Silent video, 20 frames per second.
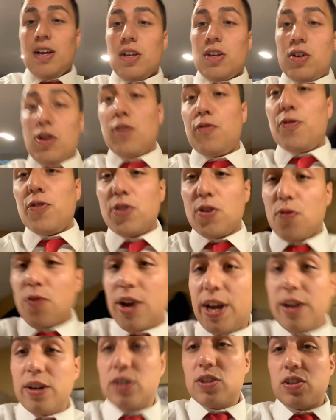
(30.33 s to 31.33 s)
Good for the
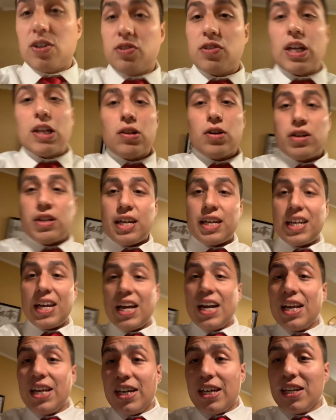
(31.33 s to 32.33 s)
Raiders because they look like
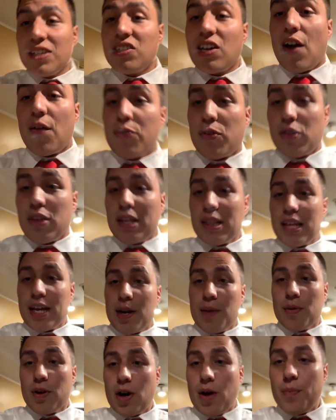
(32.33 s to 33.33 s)
idiots after they let
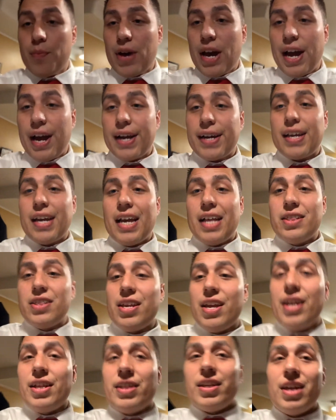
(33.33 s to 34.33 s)
him come back. And
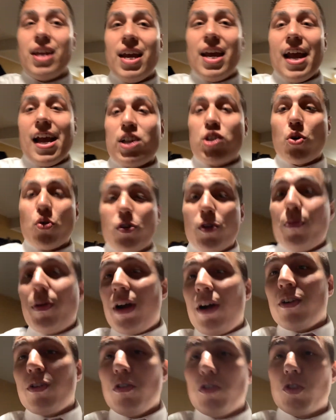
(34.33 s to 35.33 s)
then Antonio
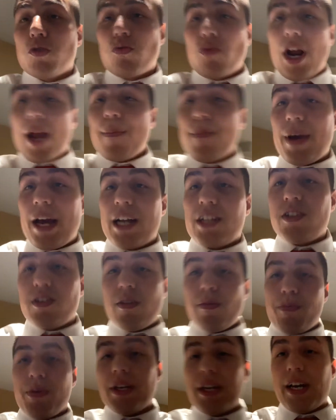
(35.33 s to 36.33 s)
Brown goes right back to
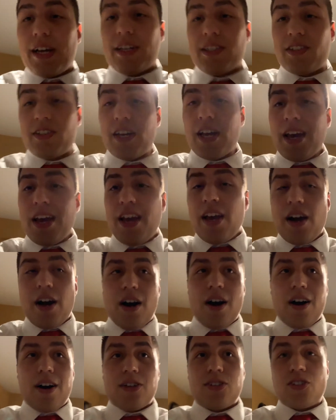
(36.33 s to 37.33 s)
the BS.
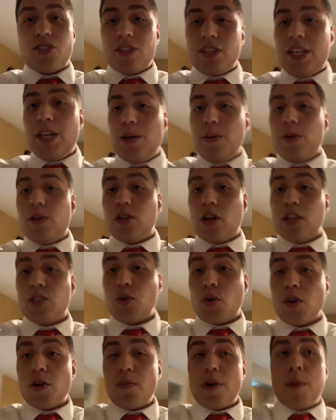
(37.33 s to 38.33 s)

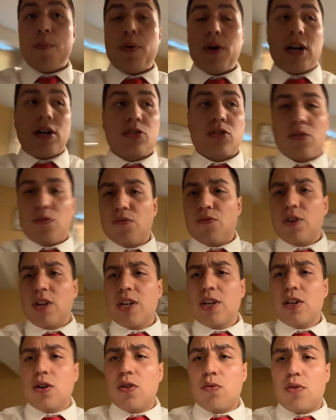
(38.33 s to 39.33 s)
Antonio Brown put out some
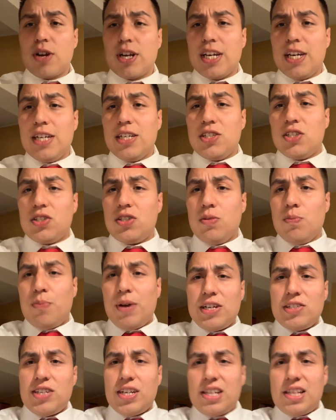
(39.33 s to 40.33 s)
video where he
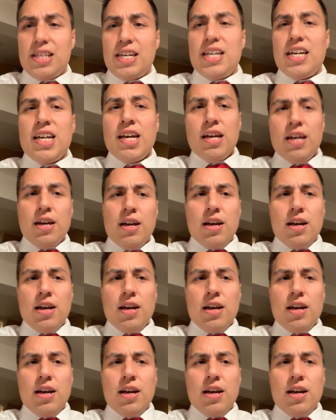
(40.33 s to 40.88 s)
basically